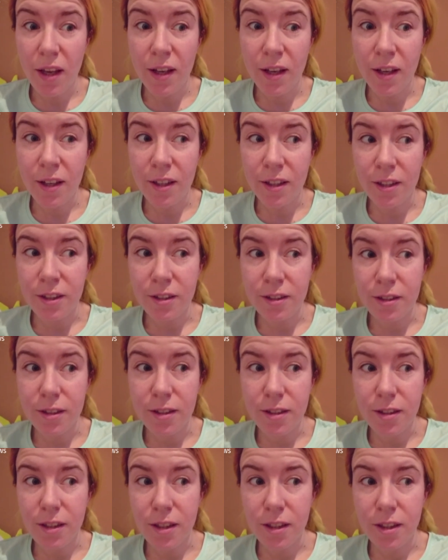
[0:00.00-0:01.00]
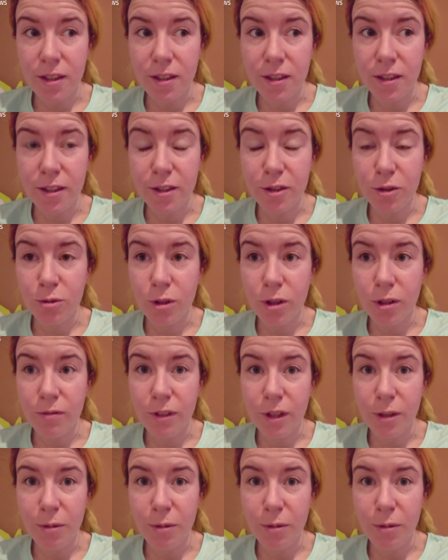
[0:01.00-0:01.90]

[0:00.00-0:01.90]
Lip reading: And it's all going really